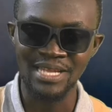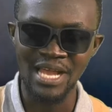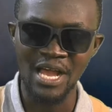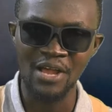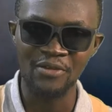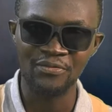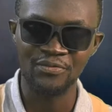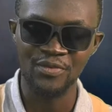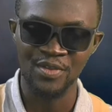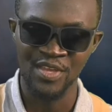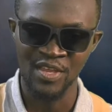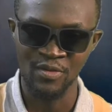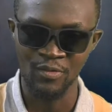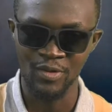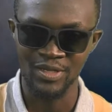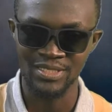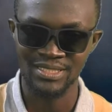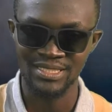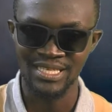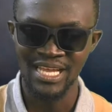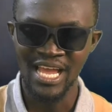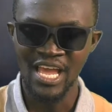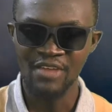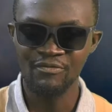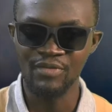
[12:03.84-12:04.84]
tough. He
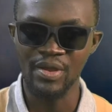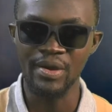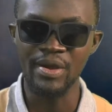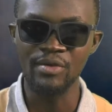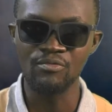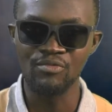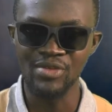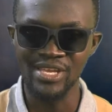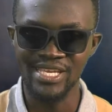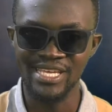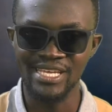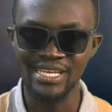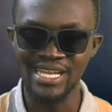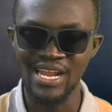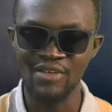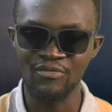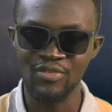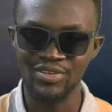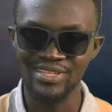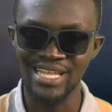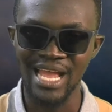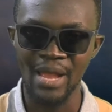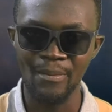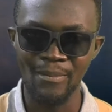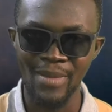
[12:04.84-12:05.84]
was very wicked, and
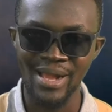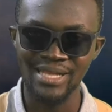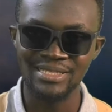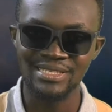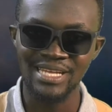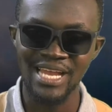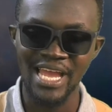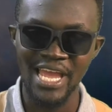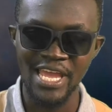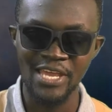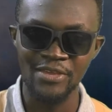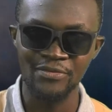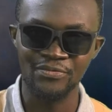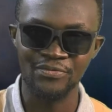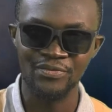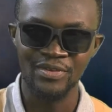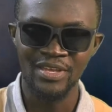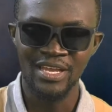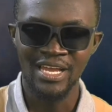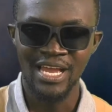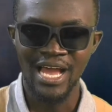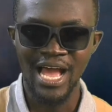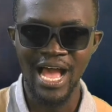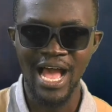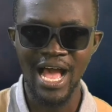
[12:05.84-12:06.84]
for that matter, if
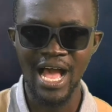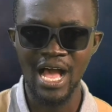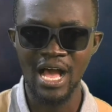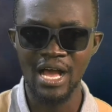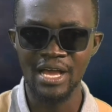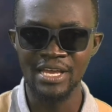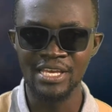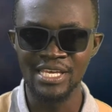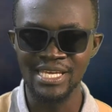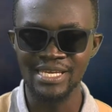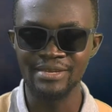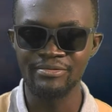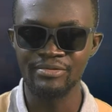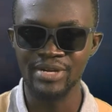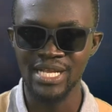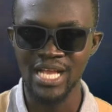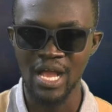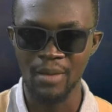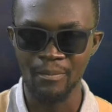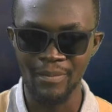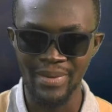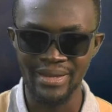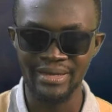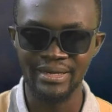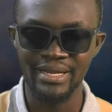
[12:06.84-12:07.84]
he
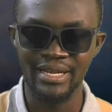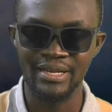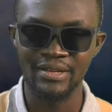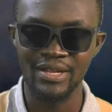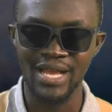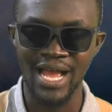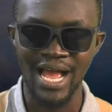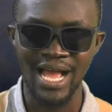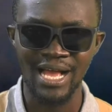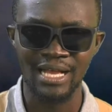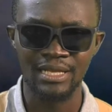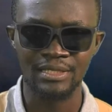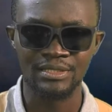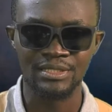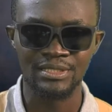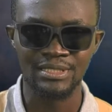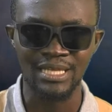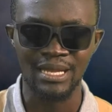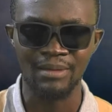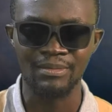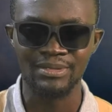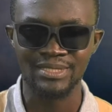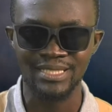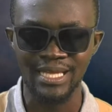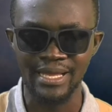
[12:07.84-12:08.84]
recommended
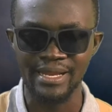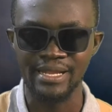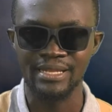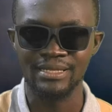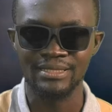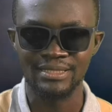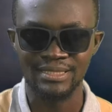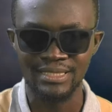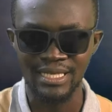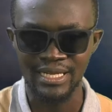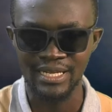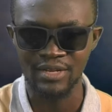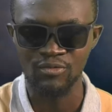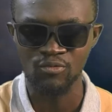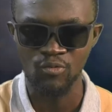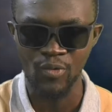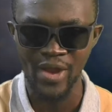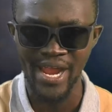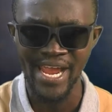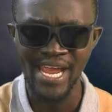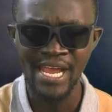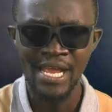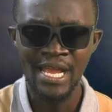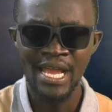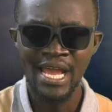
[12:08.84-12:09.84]
some certain
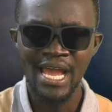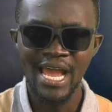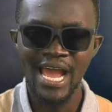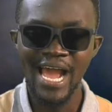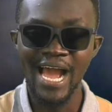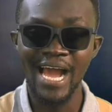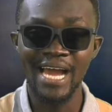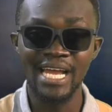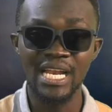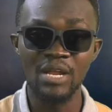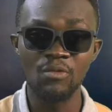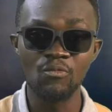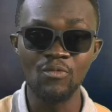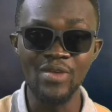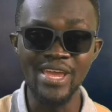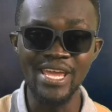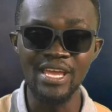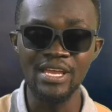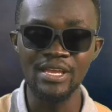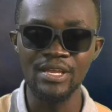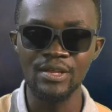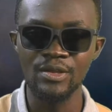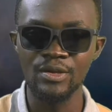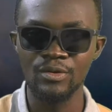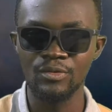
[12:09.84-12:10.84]
way, and
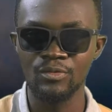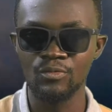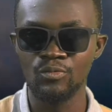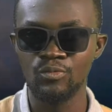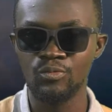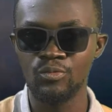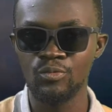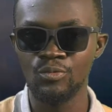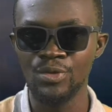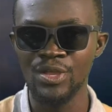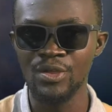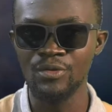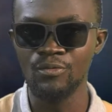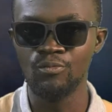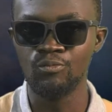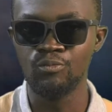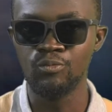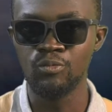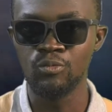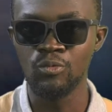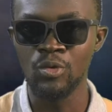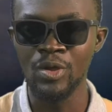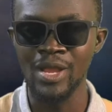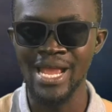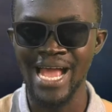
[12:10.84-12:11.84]
we
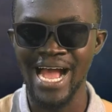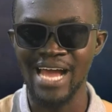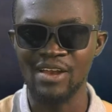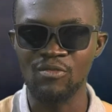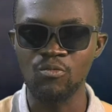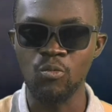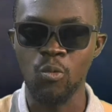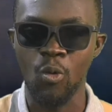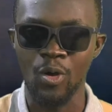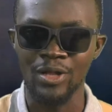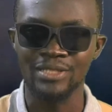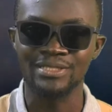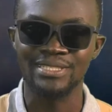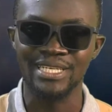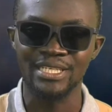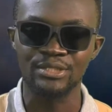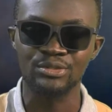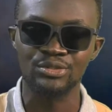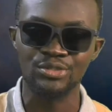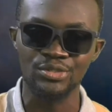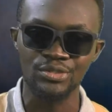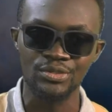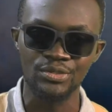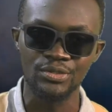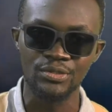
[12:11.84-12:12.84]
had
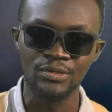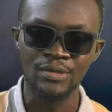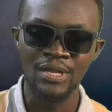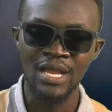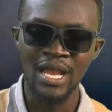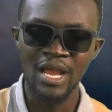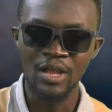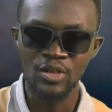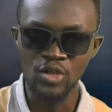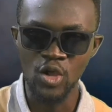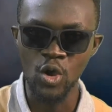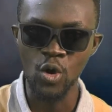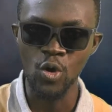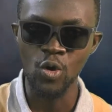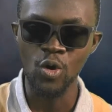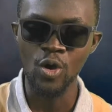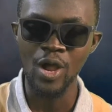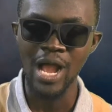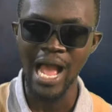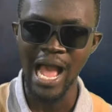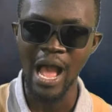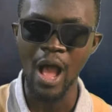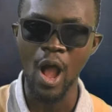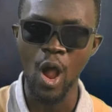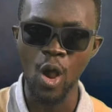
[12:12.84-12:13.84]
wanted to
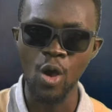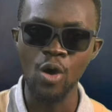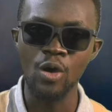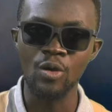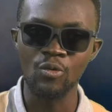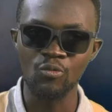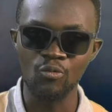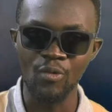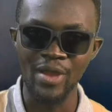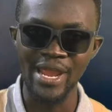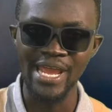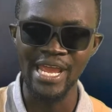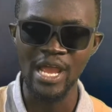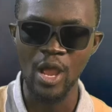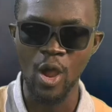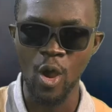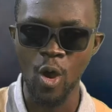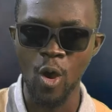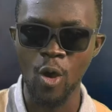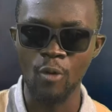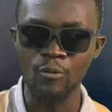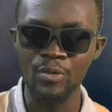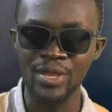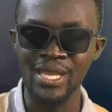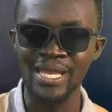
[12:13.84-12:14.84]
go our own way,
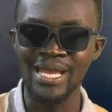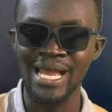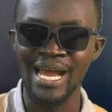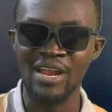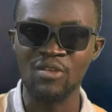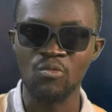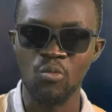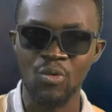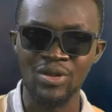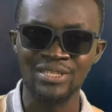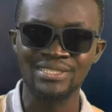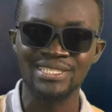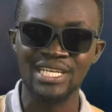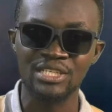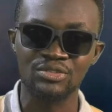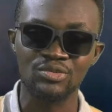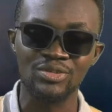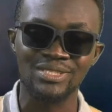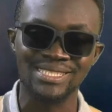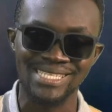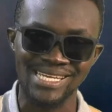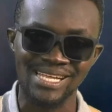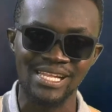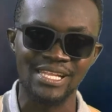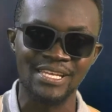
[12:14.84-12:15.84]
or we had wanted
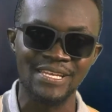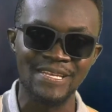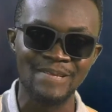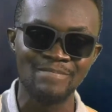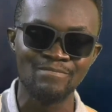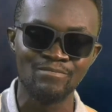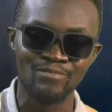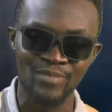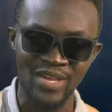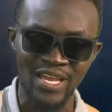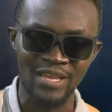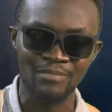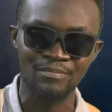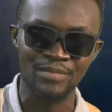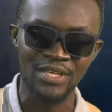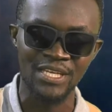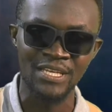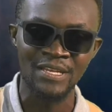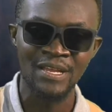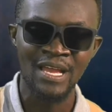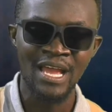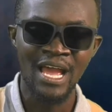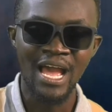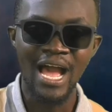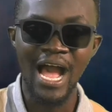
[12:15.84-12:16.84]
to tell him
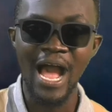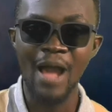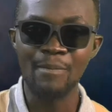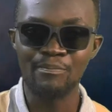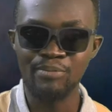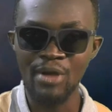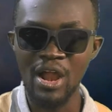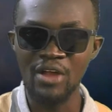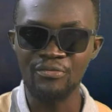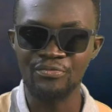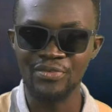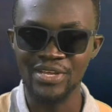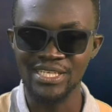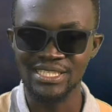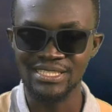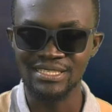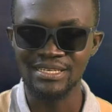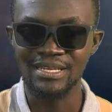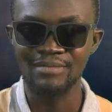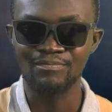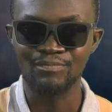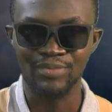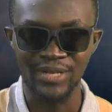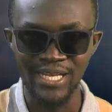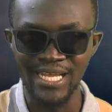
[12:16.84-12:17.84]
maybe, prophet,
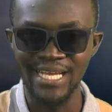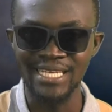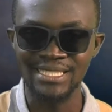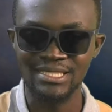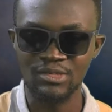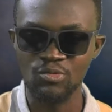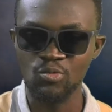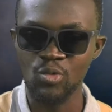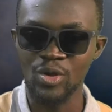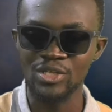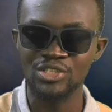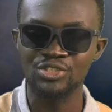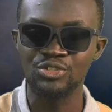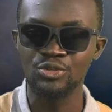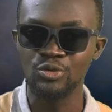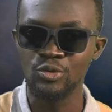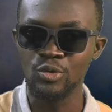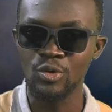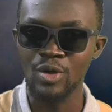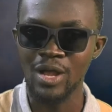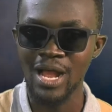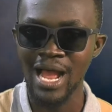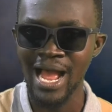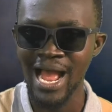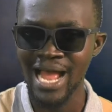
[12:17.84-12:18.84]
please, what
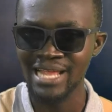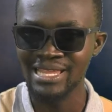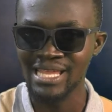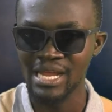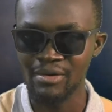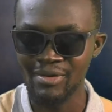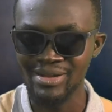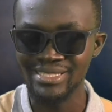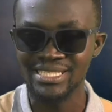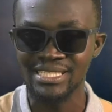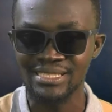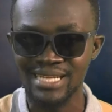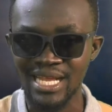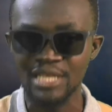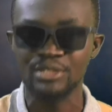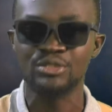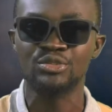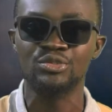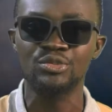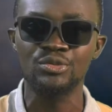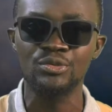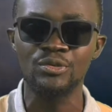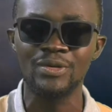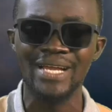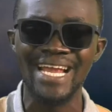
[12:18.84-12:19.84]
you are directing us
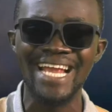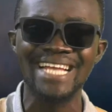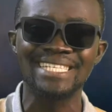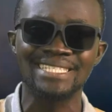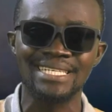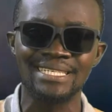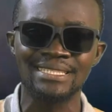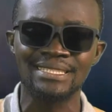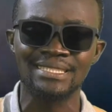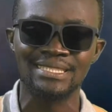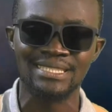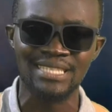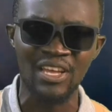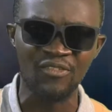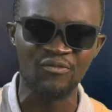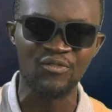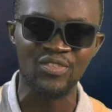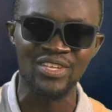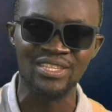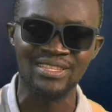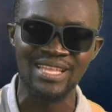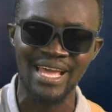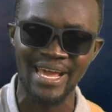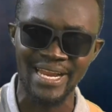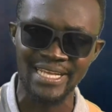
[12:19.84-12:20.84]
to isn't
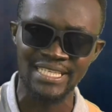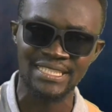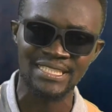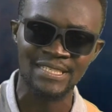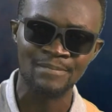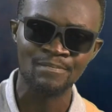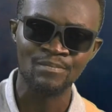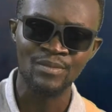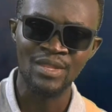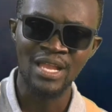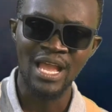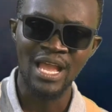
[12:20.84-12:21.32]
something that is